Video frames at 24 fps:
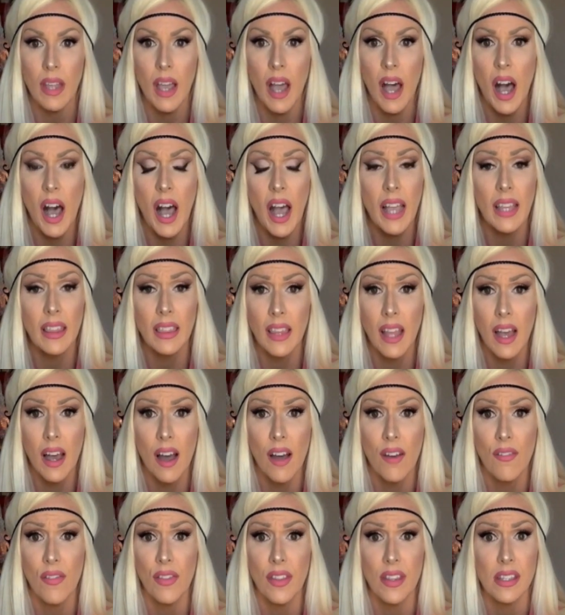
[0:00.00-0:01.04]
I
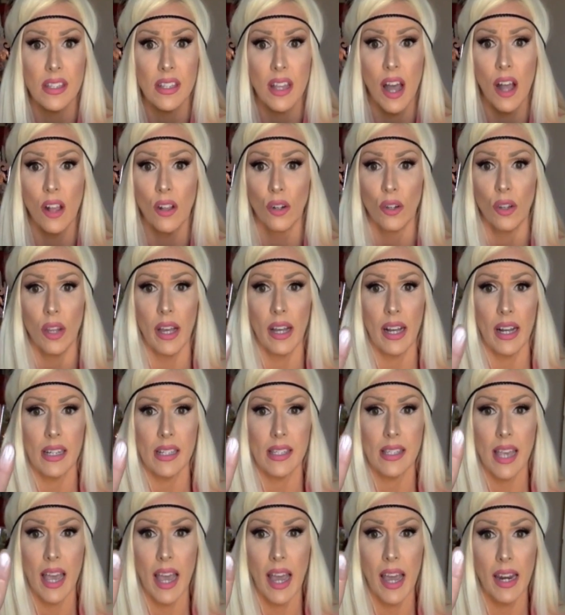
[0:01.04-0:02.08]
love this color, like I
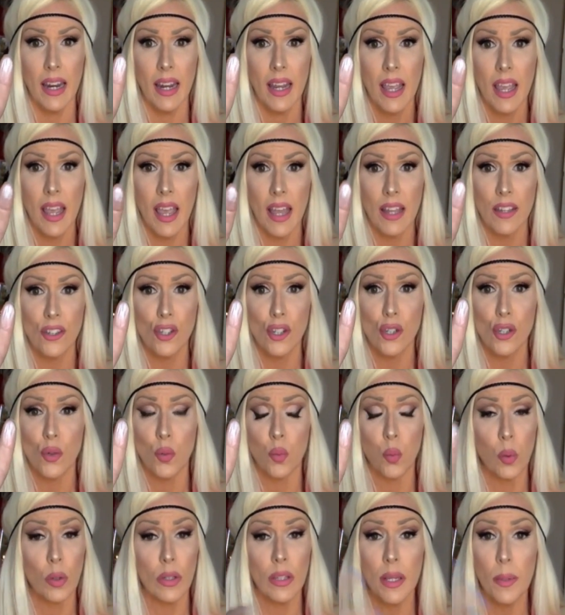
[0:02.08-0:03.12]
said. It's
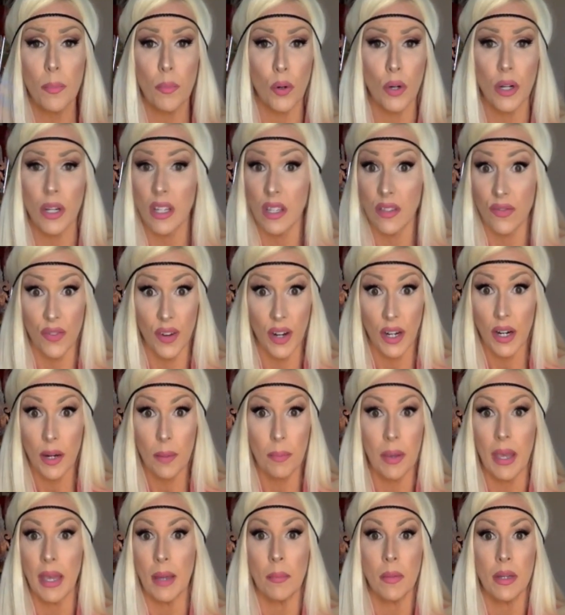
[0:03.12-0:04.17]
just really pretty. It's very
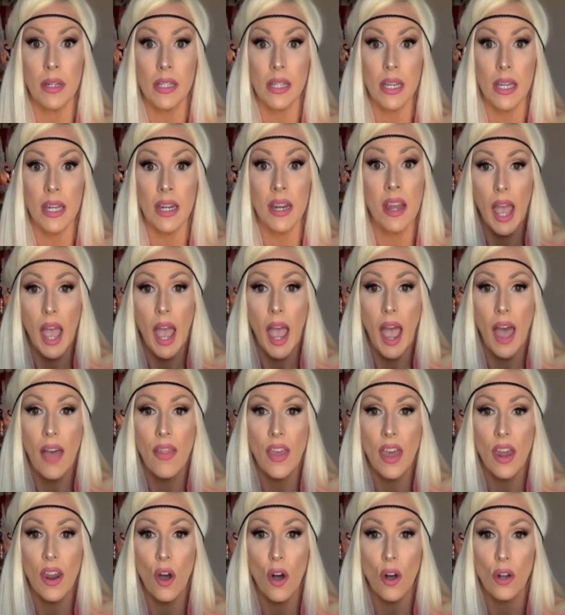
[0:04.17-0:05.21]
pigmented. And
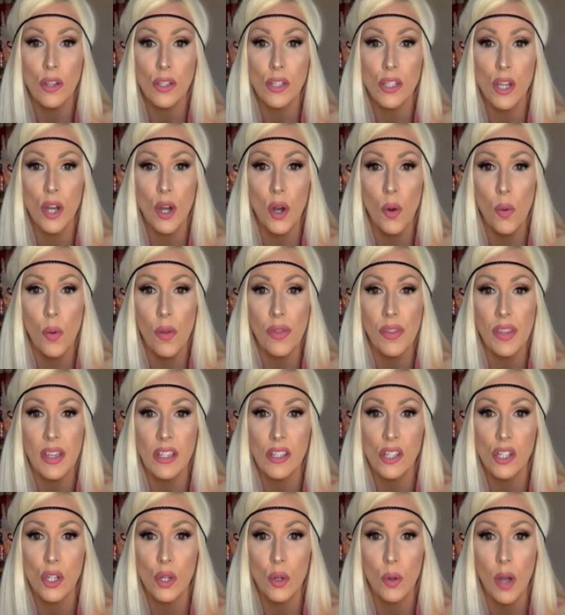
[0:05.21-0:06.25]
then also
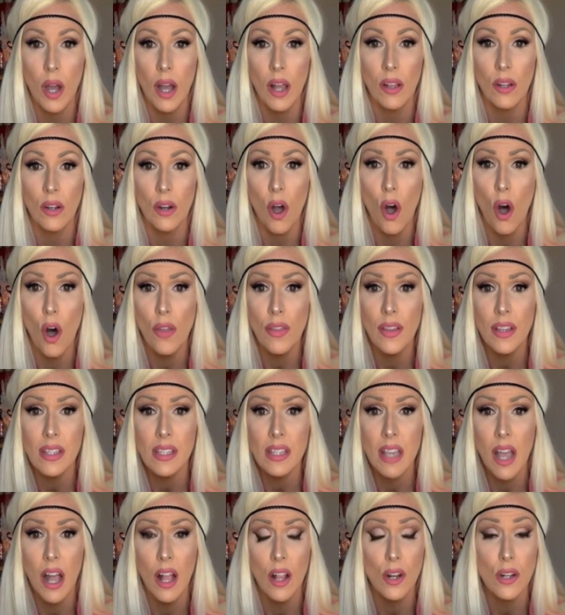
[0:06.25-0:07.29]
these two color, all these
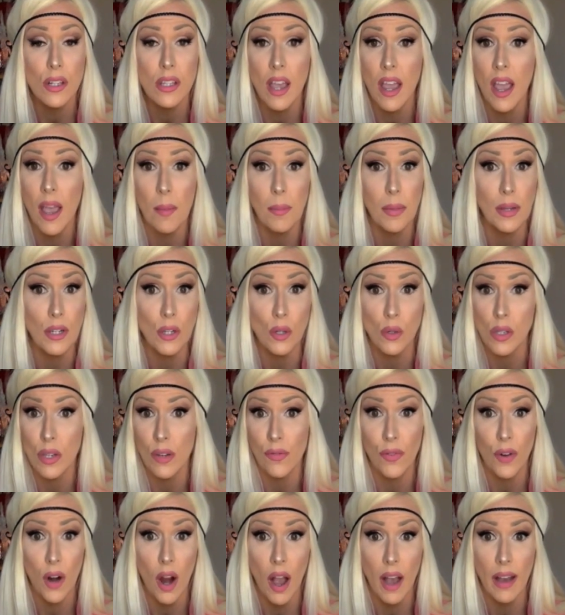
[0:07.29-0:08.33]
colors I have been using
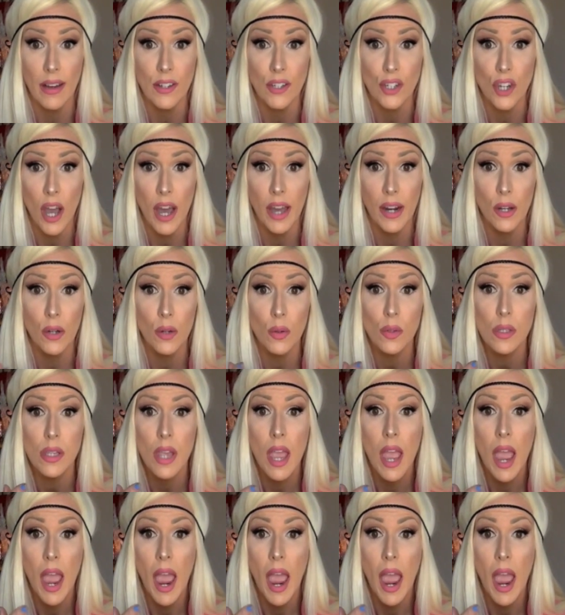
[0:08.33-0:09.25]
for eyeshadows.